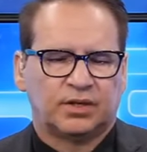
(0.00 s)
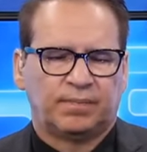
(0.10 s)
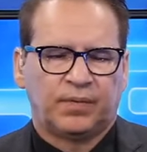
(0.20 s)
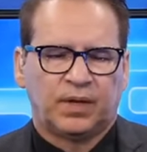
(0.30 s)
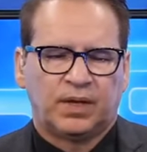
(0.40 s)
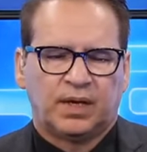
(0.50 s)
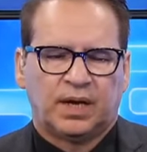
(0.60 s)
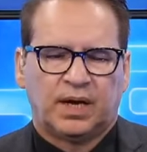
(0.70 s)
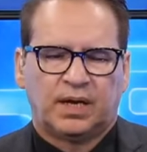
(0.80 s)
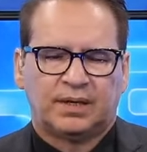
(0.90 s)
So
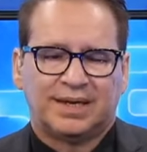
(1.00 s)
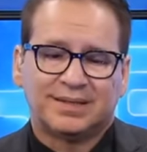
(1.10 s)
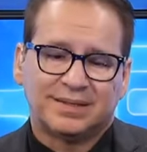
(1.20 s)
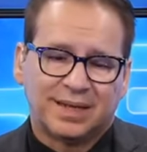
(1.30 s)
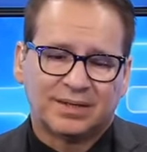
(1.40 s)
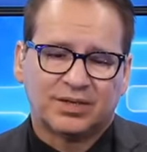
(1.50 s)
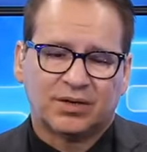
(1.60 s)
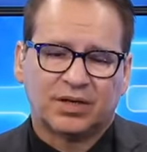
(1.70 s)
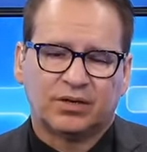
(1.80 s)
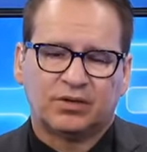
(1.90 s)
not necessarily